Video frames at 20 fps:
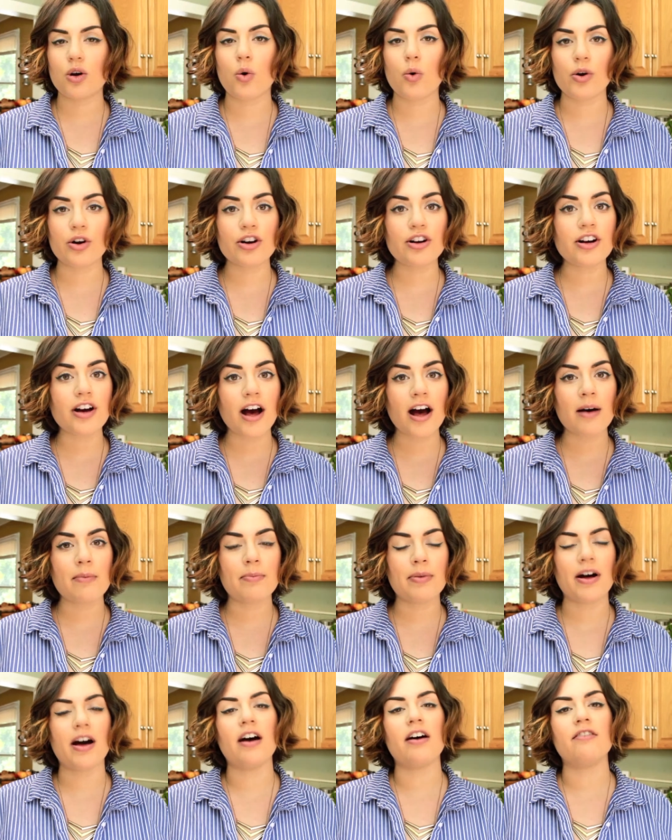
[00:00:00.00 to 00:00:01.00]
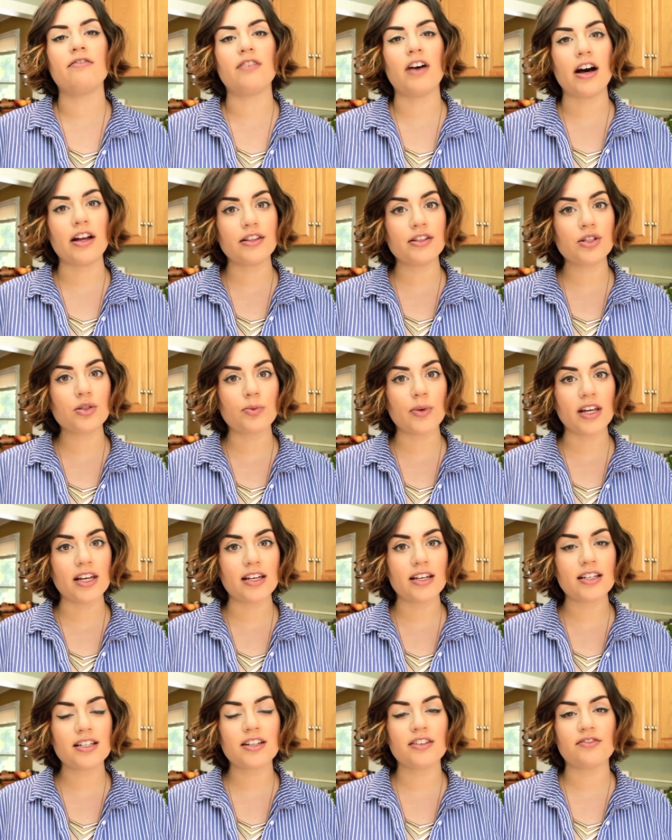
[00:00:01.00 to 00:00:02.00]
quarter cup of
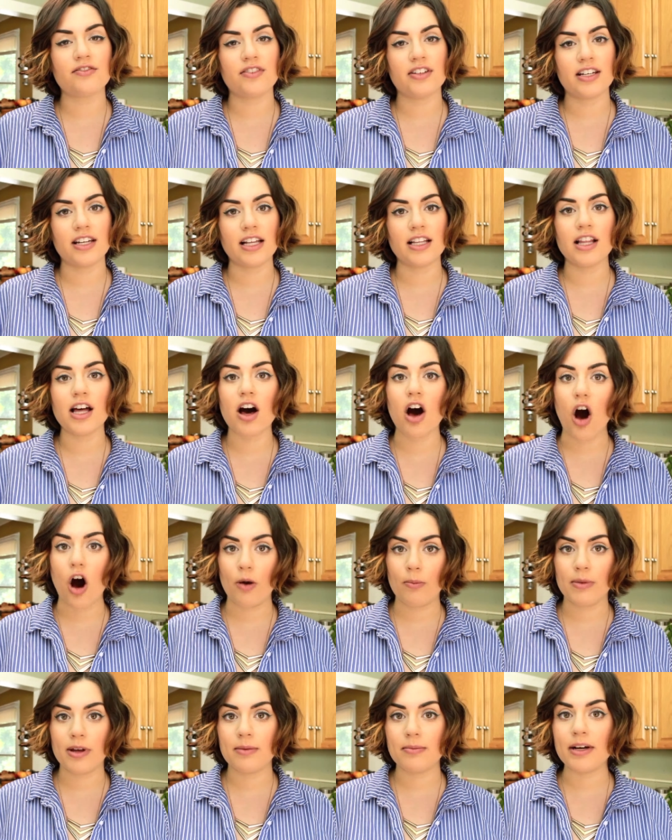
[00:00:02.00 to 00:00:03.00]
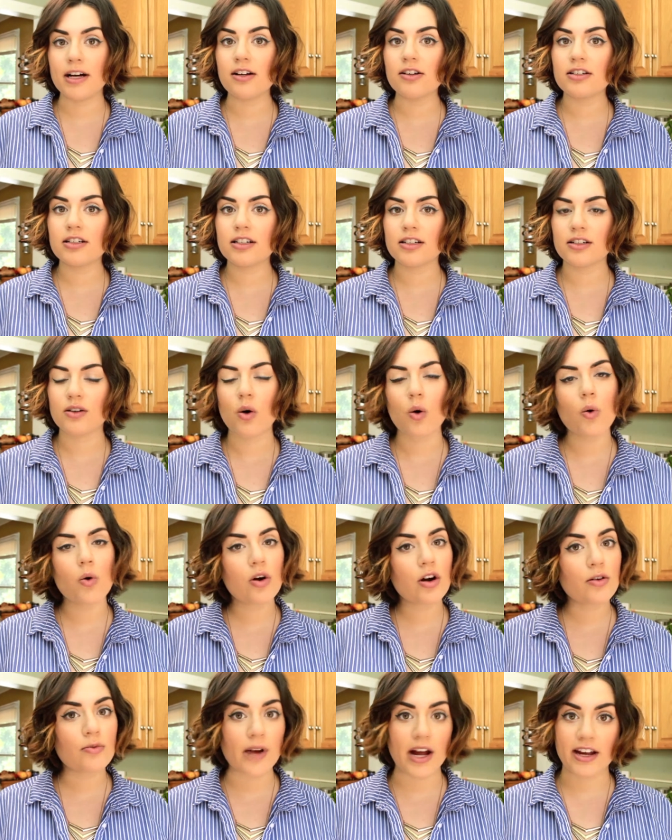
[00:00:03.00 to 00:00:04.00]
unsweetened vanilla almond milk
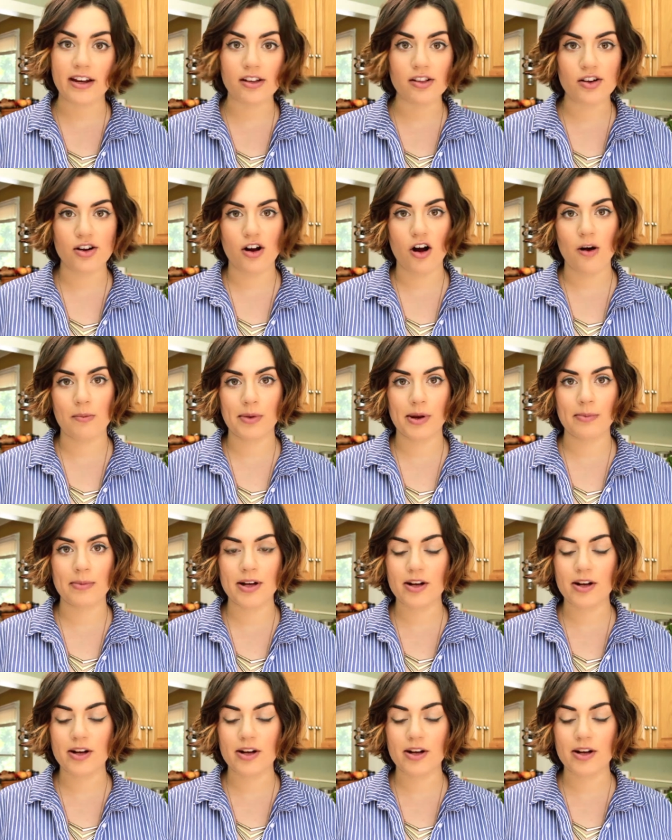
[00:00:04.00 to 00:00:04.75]
or regular almond